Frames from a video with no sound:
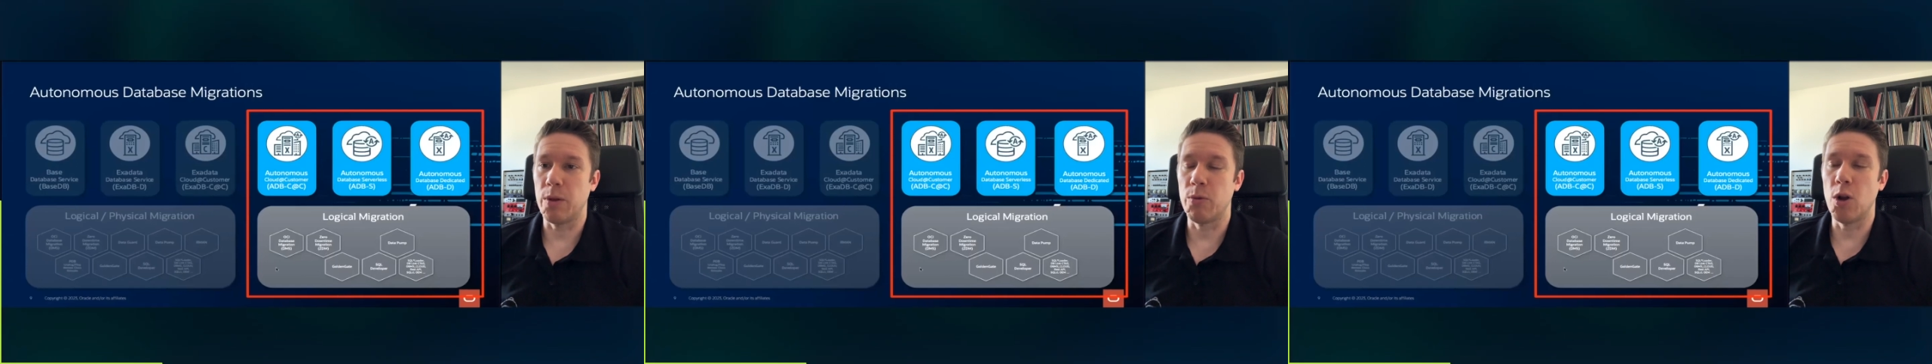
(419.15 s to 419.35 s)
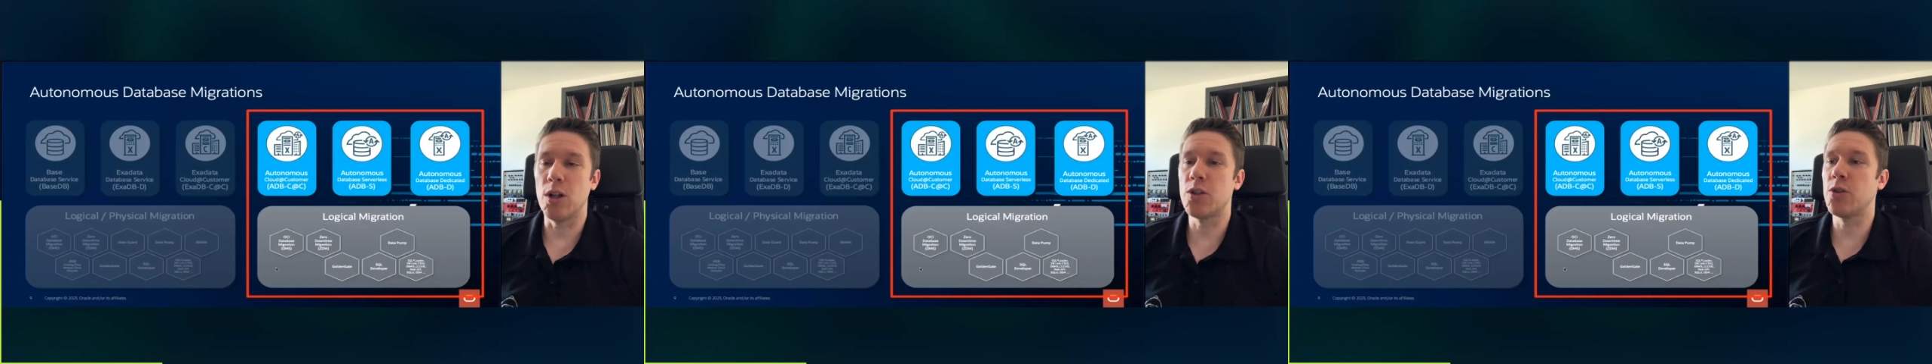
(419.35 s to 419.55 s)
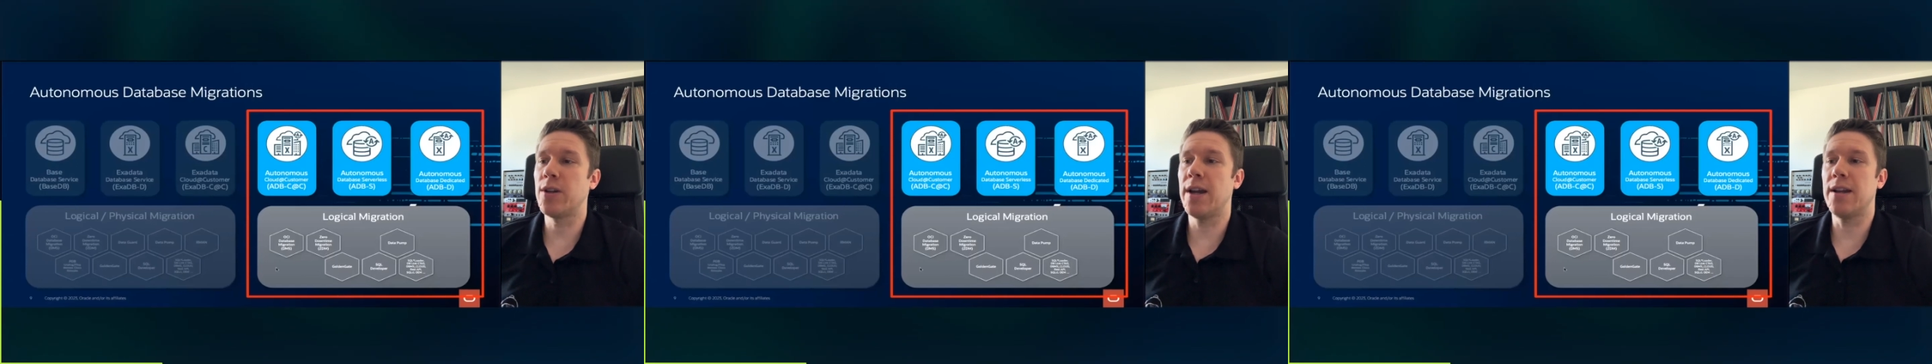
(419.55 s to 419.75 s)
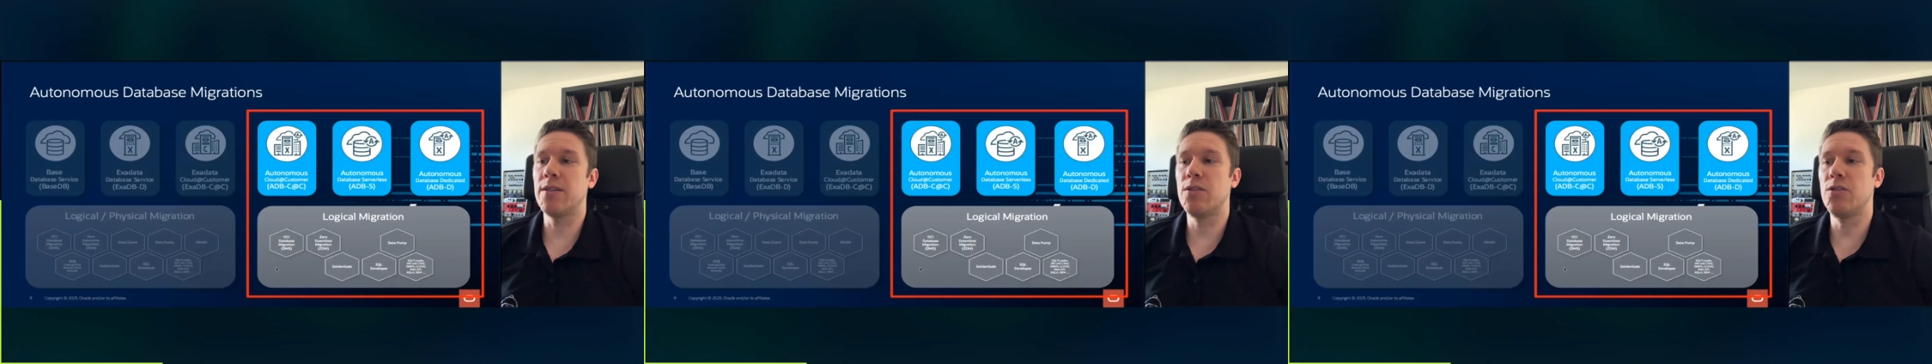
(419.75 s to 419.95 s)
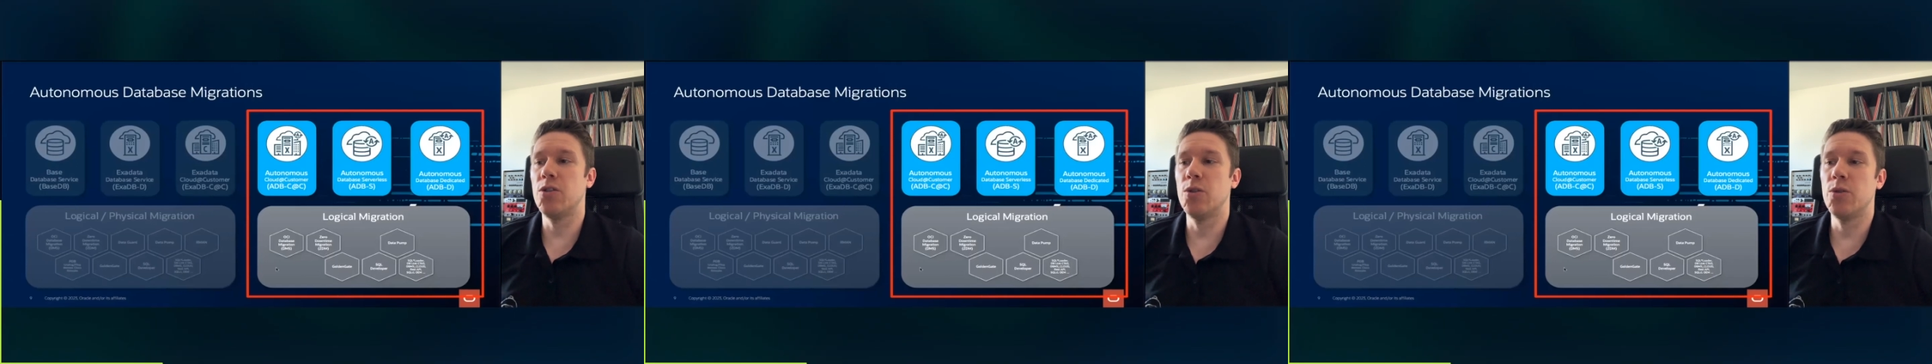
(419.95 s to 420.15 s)
We also
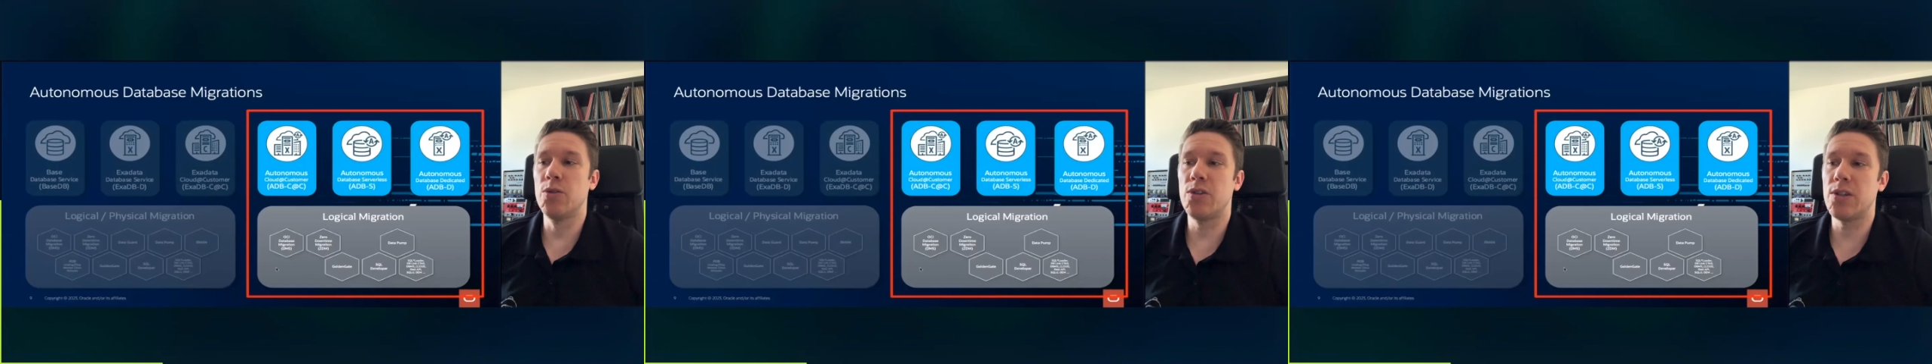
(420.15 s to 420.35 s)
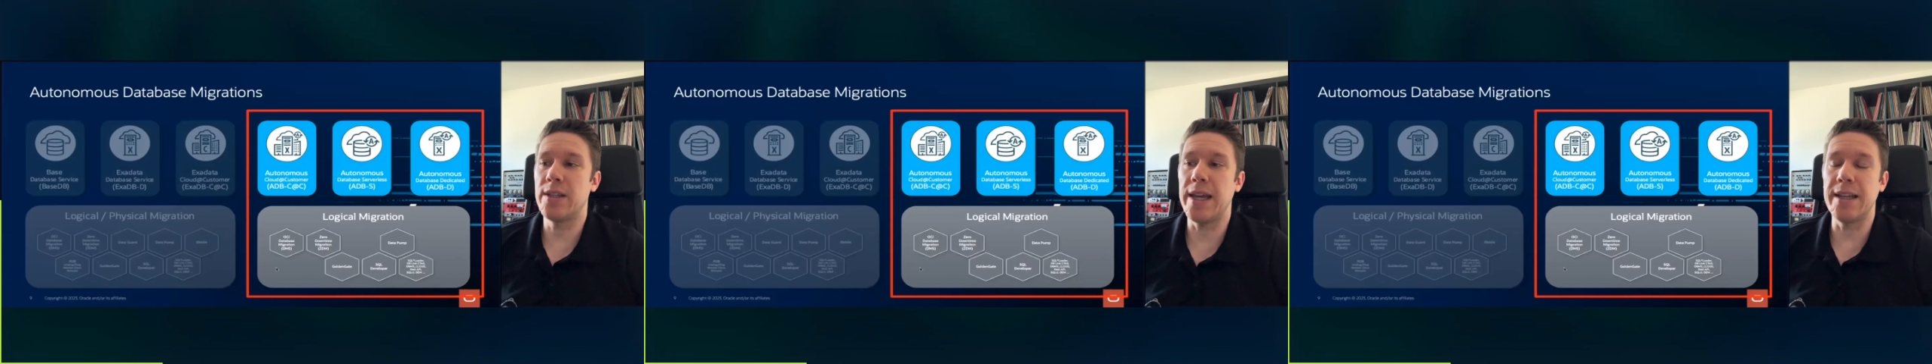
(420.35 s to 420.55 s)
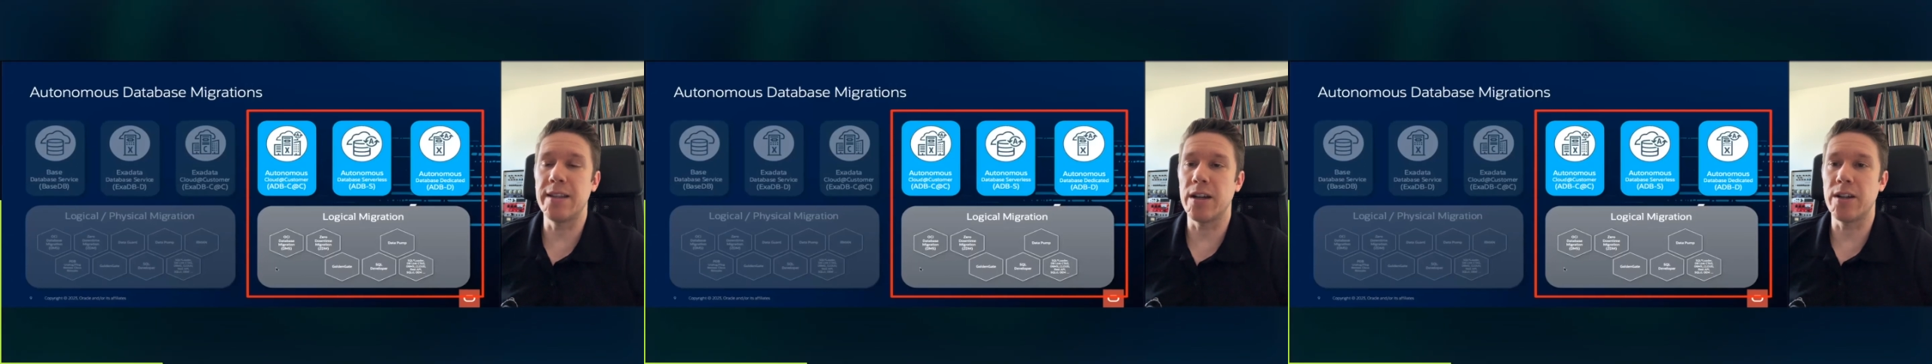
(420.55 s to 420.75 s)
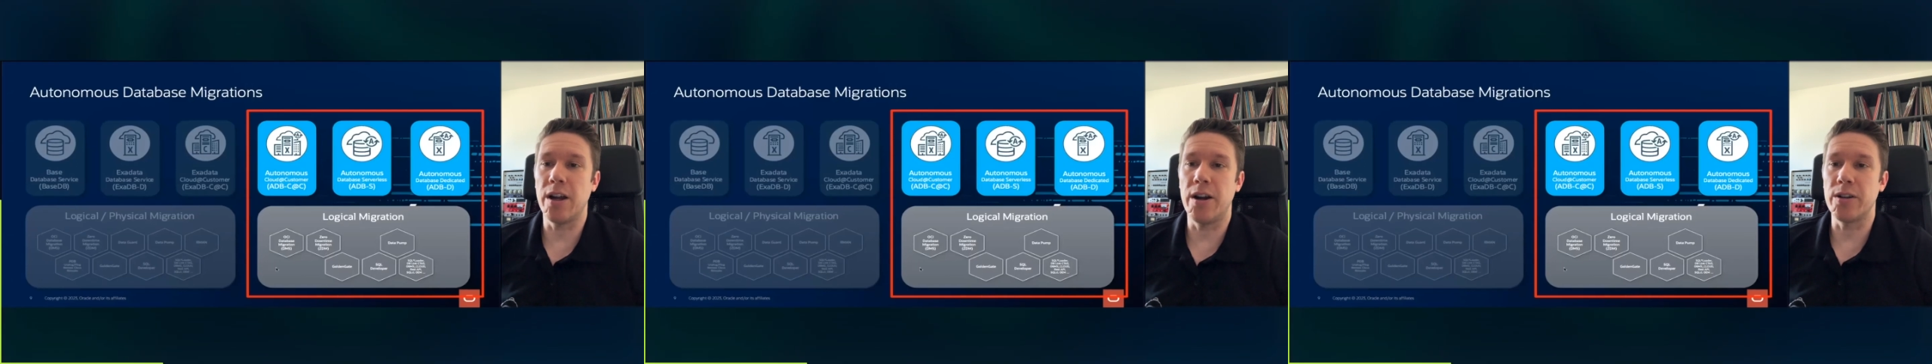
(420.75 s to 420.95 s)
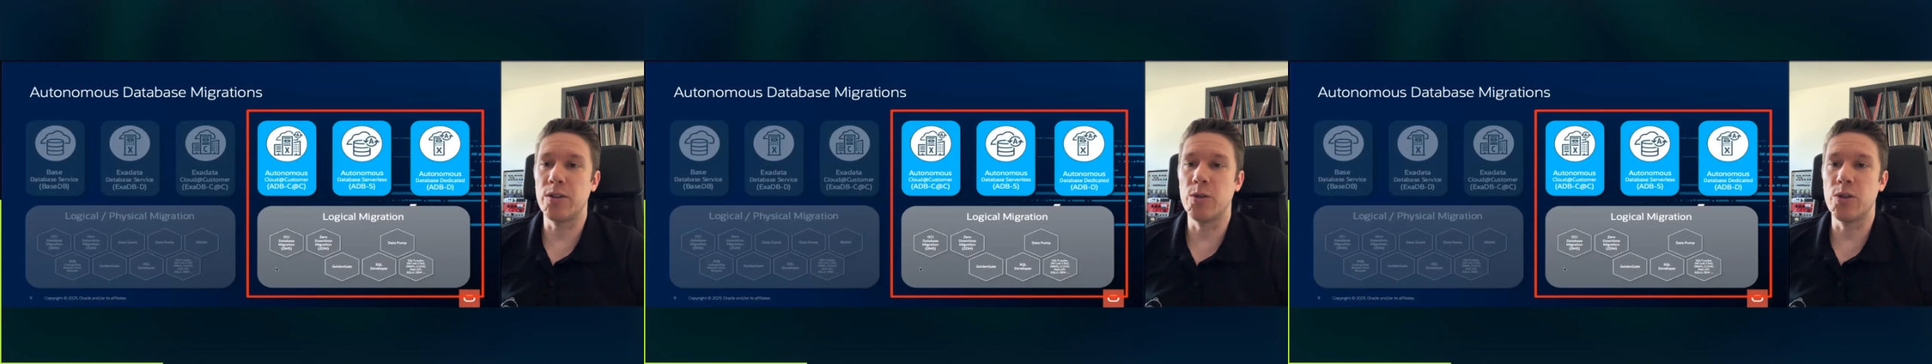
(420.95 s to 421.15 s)
can't use data guard to